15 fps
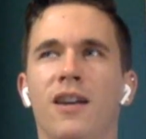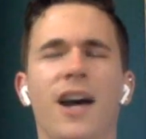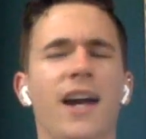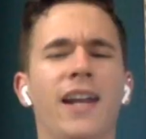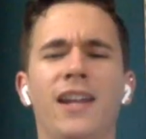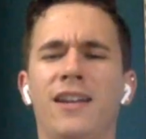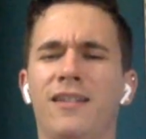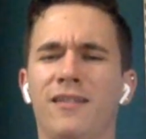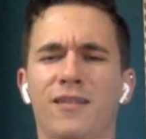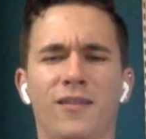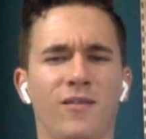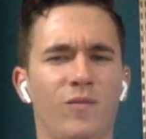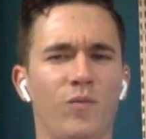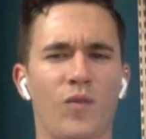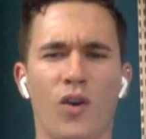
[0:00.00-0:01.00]
I didn't
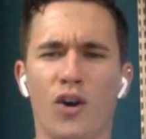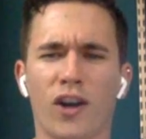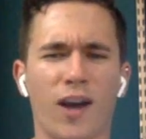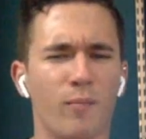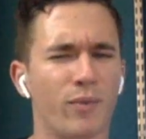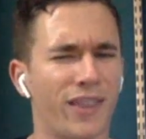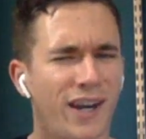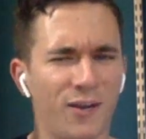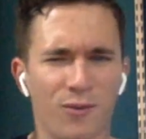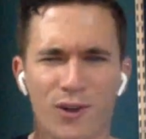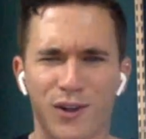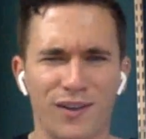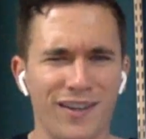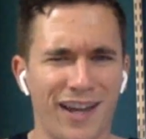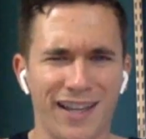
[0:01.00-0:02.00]
hook up with
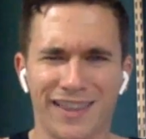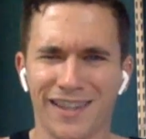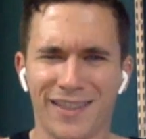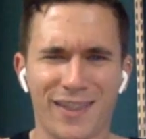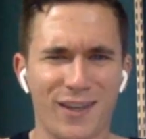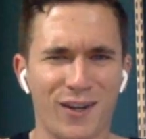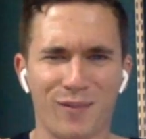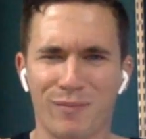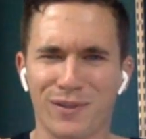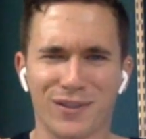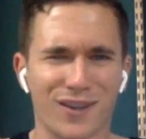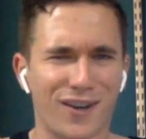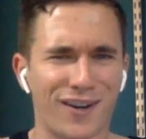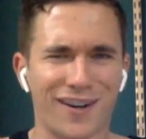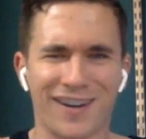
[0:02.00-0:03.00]
anyone at the theater
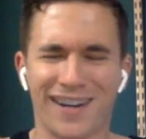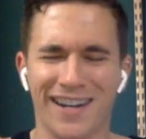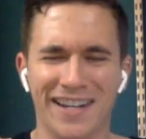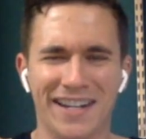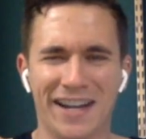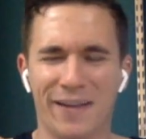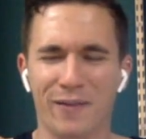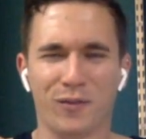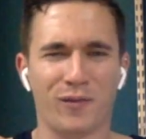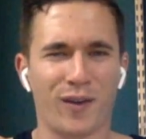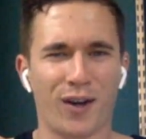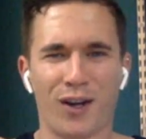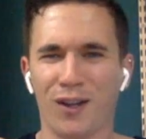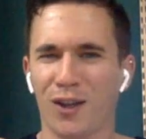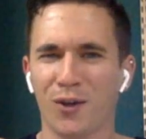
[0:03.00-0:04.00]
bazaar. I was
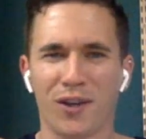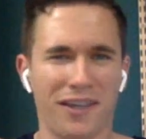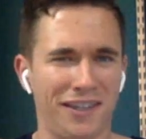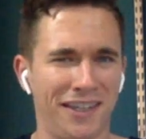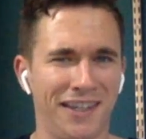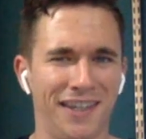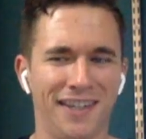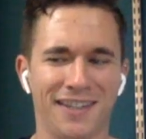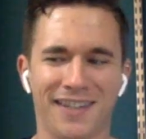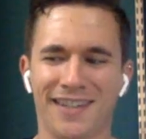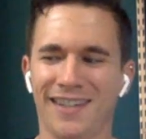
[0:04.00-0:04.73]
very low key.